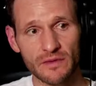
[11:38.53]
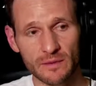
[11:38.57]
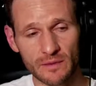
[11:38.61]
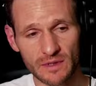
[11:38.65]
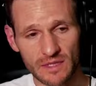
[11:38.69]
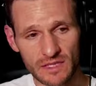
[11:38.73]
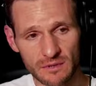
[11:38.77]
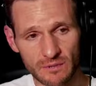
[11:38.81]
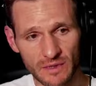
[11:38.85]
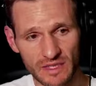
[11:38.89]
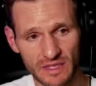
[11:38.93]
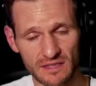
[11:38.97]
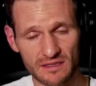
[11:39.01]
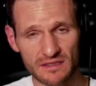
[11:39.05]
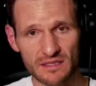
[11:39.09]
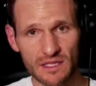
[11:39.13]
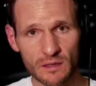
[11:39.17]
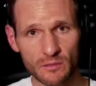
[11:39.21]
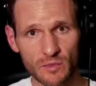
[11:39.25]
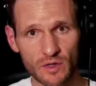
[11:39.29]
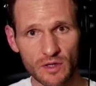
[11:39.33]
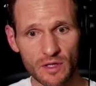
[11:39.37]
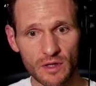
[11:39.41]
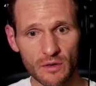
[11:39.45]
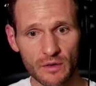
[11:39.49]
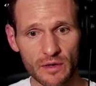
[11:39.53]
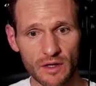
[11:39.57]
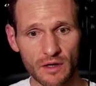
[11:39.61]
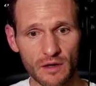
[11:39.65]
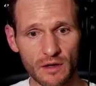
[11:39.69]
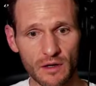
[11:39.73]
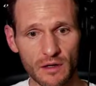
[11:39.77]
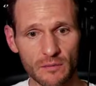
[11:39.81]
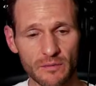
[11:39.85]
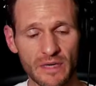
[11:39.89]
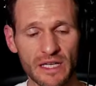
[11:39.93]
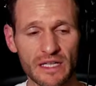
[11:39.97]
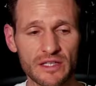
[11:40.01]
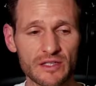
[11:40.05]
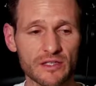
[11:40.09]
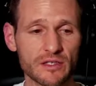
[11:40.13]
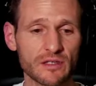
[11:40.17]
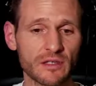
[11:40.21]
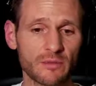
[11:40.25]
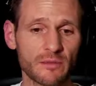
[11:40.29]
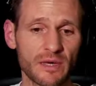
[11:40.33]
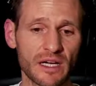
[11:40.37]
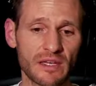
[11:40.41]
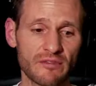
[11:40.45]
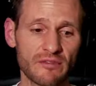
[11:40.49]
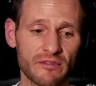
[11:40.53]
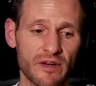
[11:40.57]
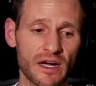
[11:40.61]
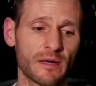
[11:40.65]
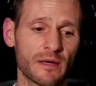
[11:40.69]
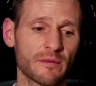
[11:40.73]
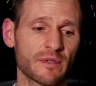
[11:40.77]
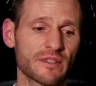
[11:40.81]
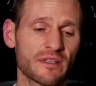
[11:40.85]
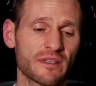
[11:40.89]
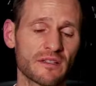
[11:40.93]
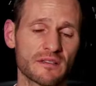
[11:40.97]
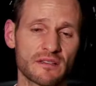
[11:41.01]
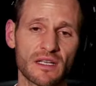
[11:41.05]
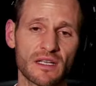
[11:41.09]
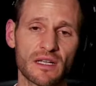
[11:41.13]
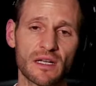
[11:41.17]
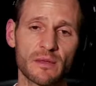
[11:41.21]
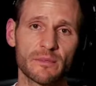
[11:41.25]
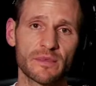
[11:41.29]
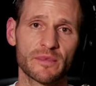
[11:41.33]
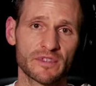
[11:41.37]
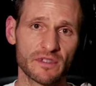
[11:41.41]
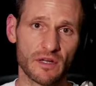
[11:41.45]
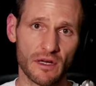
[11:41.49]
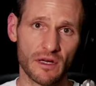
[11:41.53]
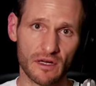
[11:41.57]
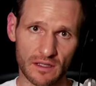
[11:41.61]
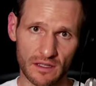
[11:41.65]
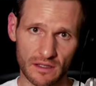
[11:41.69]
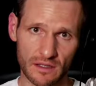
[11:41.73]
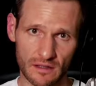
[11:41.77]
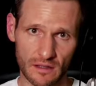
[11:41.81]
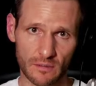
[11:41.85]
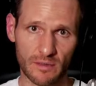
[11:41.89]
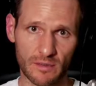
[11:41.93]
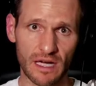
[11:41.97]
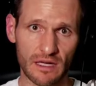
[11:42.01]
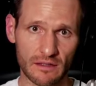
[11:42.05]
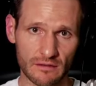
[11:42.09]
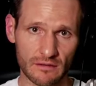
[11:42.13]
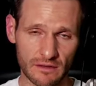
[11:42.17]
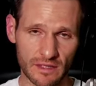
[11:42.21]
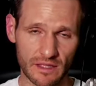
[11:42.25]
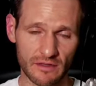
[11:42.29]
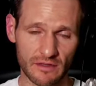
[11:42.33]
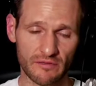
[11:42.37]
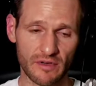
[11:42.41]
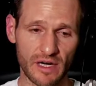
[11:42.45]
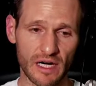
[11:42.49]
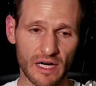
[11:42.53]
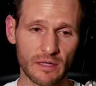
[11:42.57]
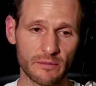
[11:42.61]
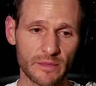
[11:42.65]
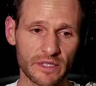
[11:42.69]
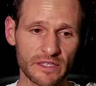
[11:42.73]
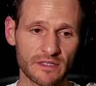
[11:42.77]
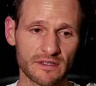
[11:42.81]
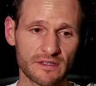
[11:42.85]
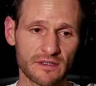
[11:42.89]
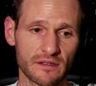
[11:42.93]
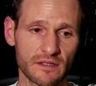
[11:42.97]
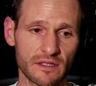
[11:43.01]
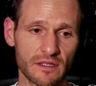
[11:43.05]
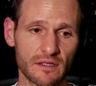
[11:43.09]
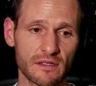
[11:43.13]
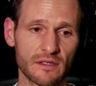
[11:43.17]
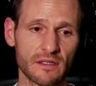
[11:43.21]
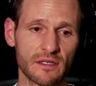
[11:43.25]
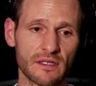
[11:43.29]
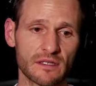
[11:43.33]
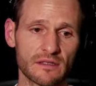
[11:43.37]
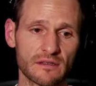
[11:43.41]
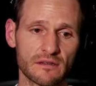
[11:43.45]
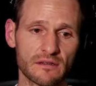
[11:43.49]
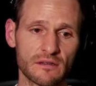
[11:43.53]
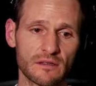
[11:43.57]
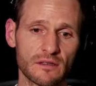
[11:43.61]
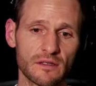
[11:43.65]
I'm going to spend December going hard, making sure that my environment's all set up and talking about the environment so that it's,